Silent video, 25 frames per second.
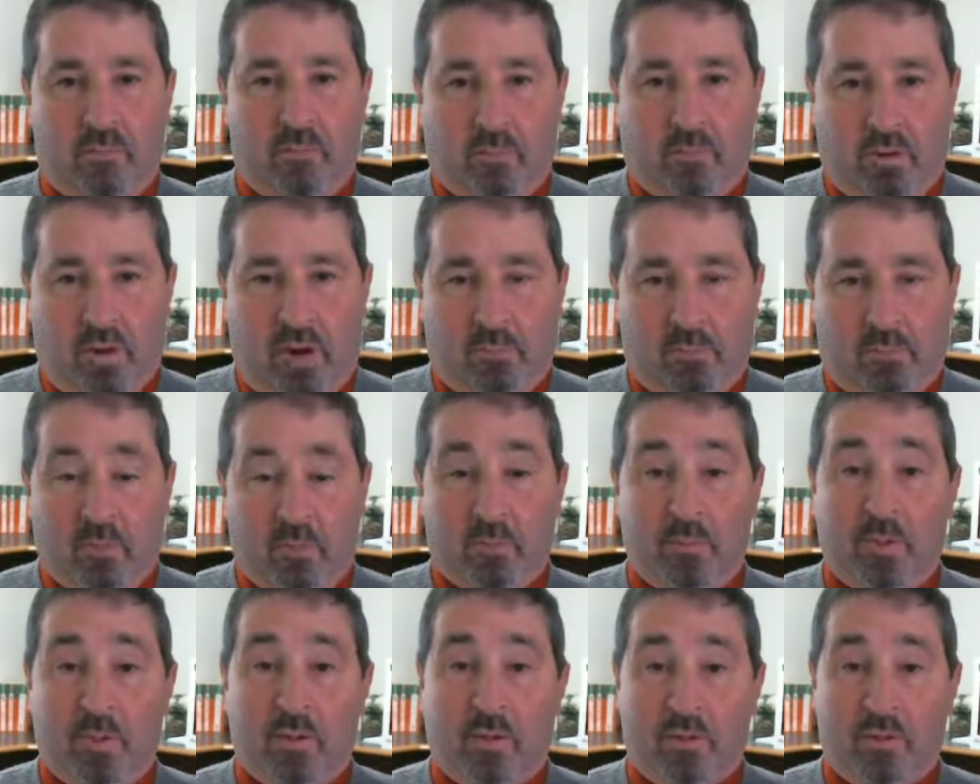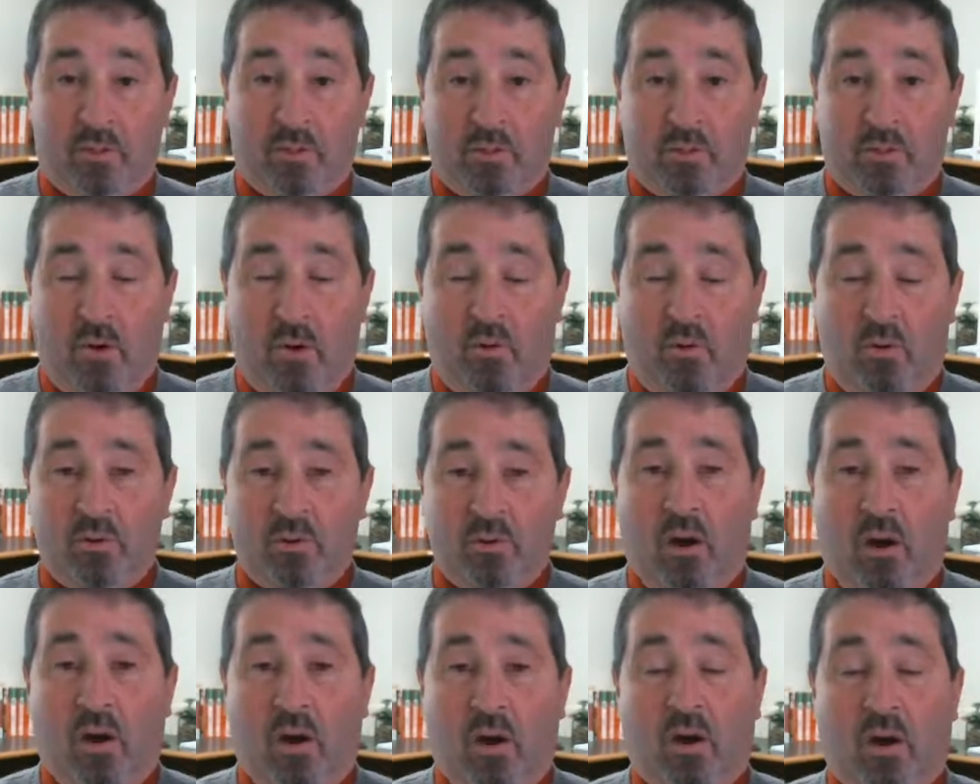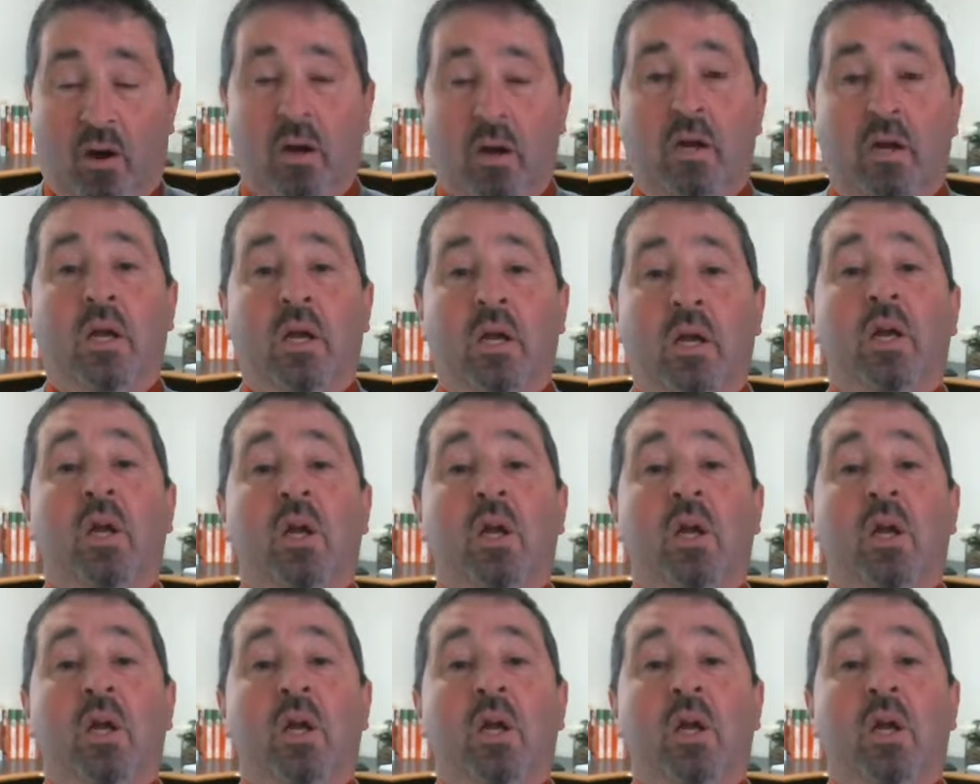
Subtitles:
and proper, because those are